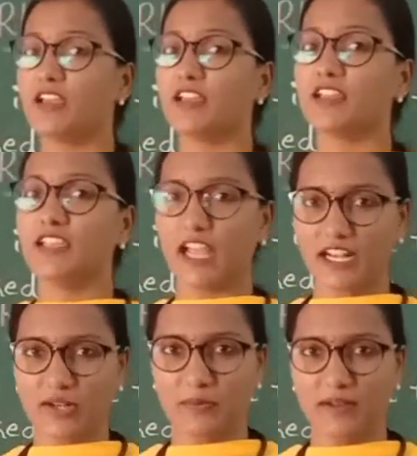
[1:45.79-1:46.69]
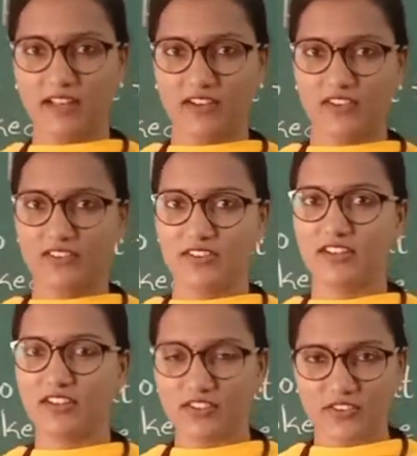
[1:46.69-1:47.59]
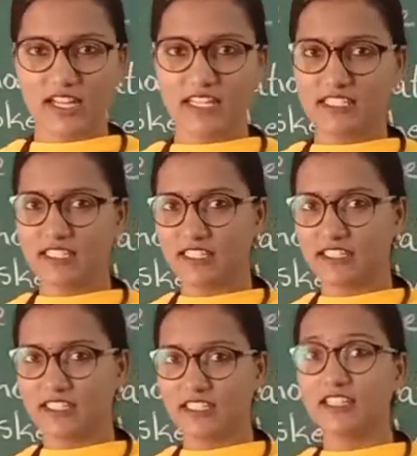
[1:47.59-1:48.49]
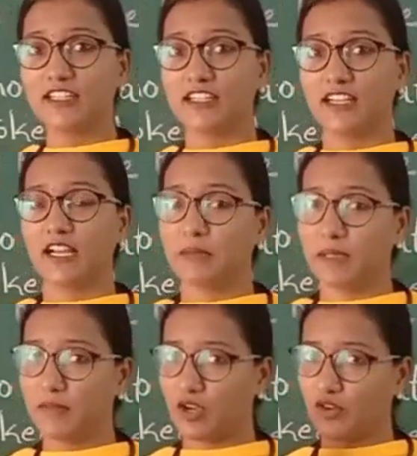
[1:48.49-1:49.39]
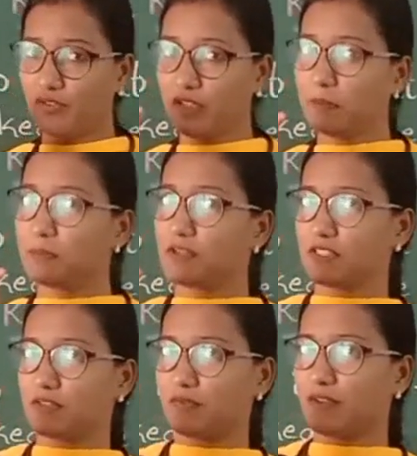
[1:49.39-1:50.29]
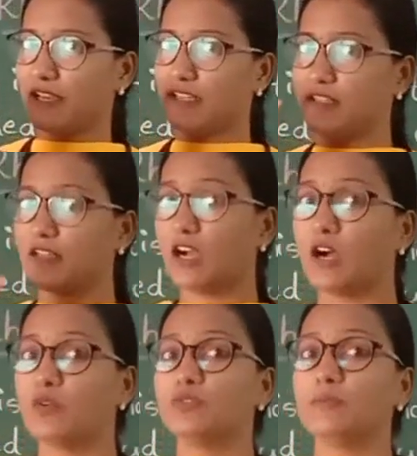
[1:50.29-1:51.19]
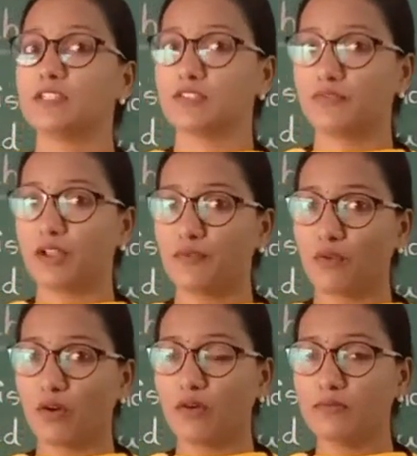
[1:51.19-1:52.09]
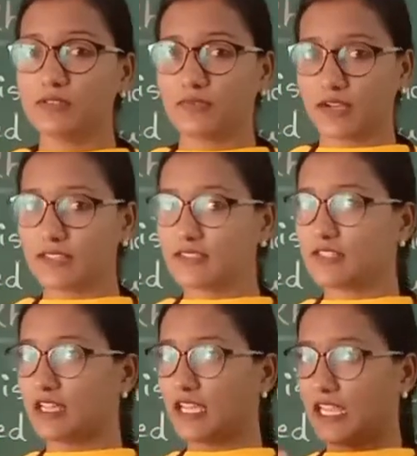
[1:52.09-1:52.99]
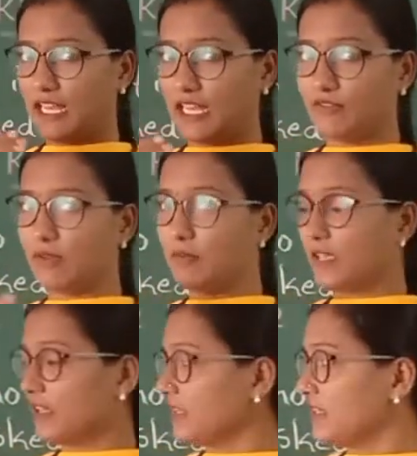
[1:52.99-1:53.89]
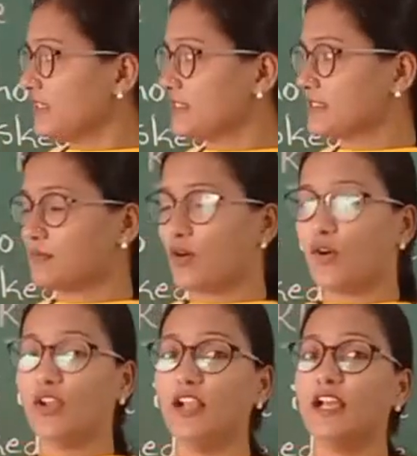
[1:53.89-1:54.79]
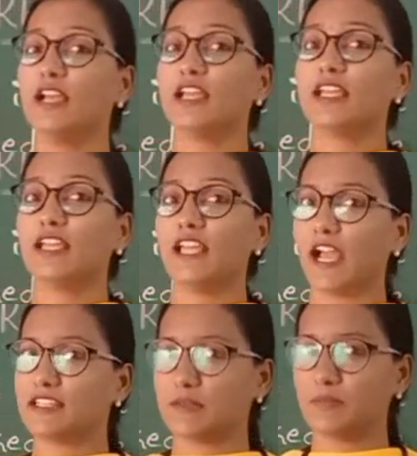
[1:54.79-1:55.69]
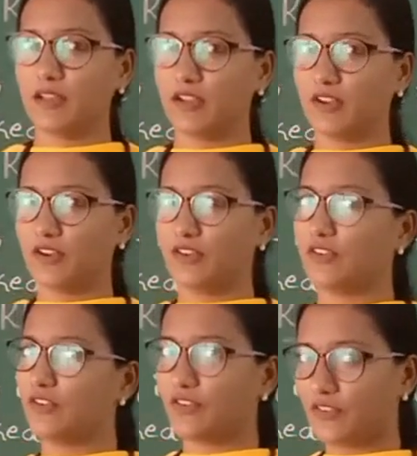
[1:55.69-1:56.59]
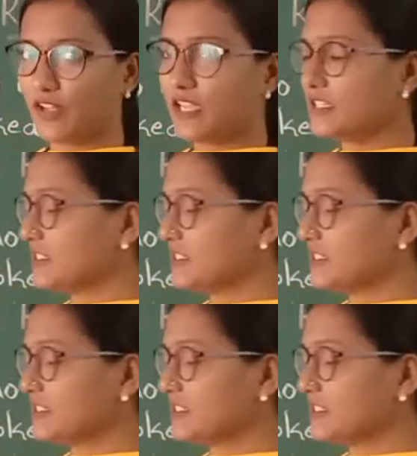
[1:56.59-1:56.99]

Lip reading: Caterpillar, right? Baby of a butterfly. How the butterfly forms? First, it will be a small caterpillar, right?